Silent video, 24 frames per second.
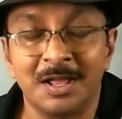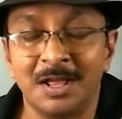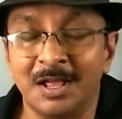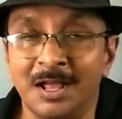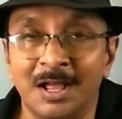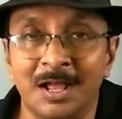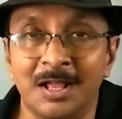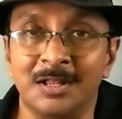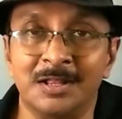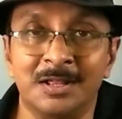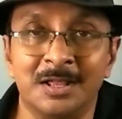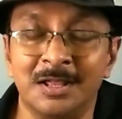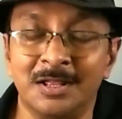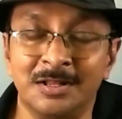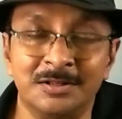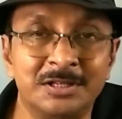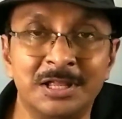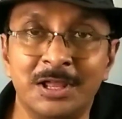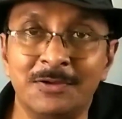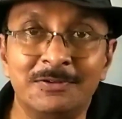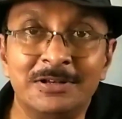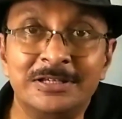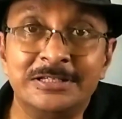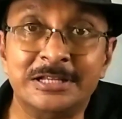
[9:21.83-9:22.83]

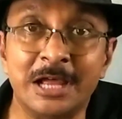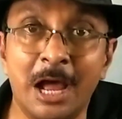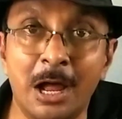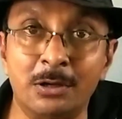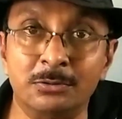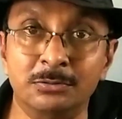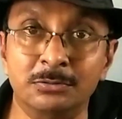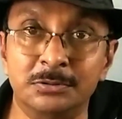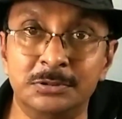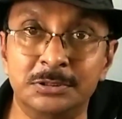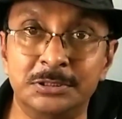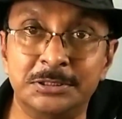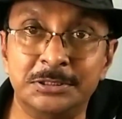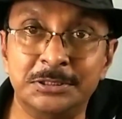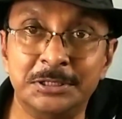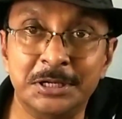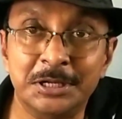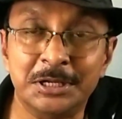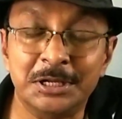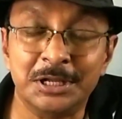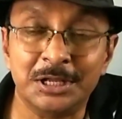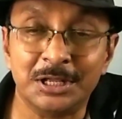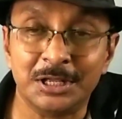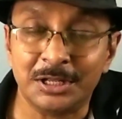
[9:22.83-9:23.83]
they will doubt.
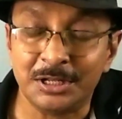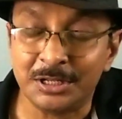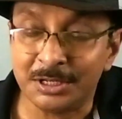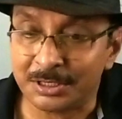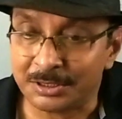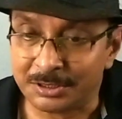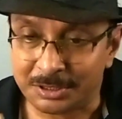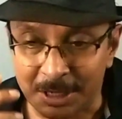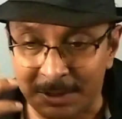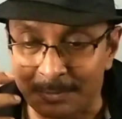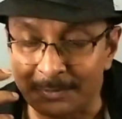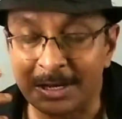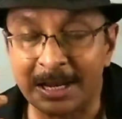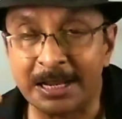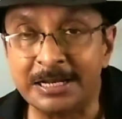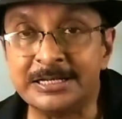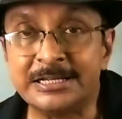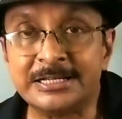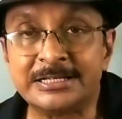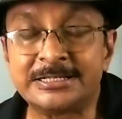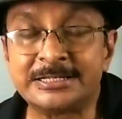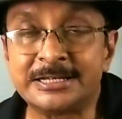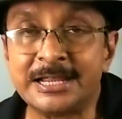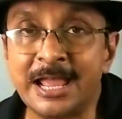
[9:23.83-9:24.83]
They will
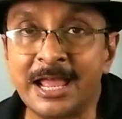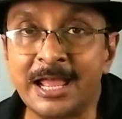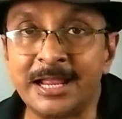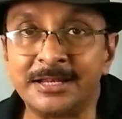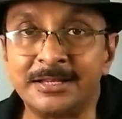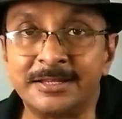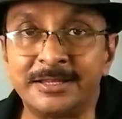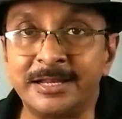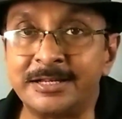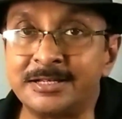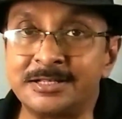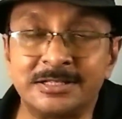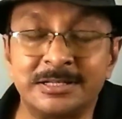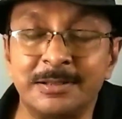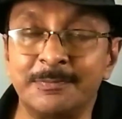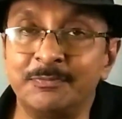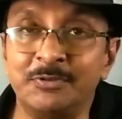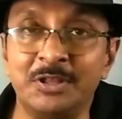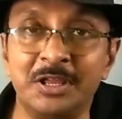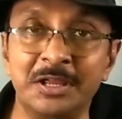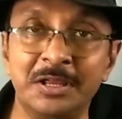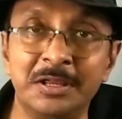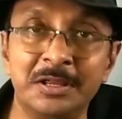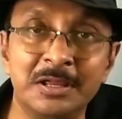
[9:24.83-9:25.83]
understand that
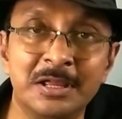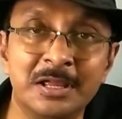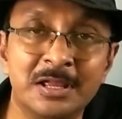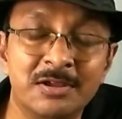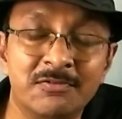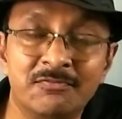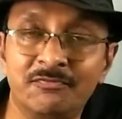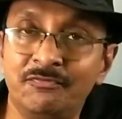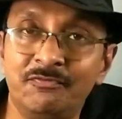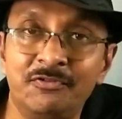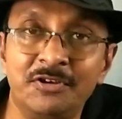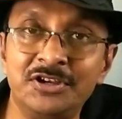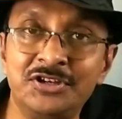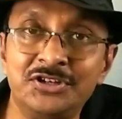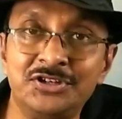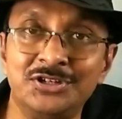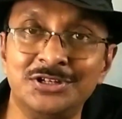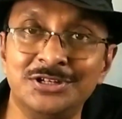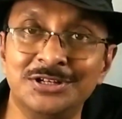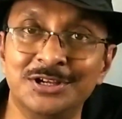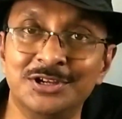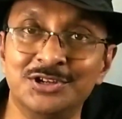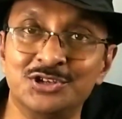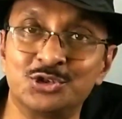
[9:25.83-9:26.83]
something
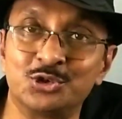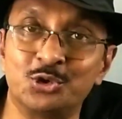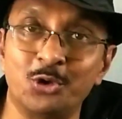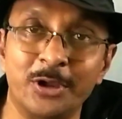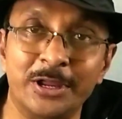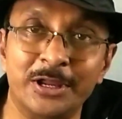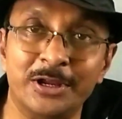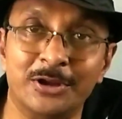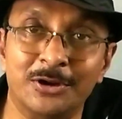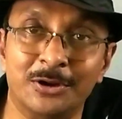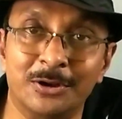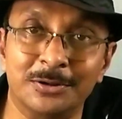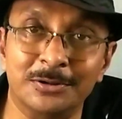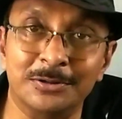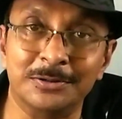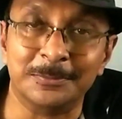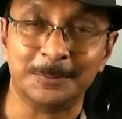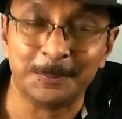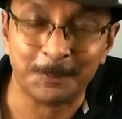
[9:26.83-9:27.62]
fishy is going on.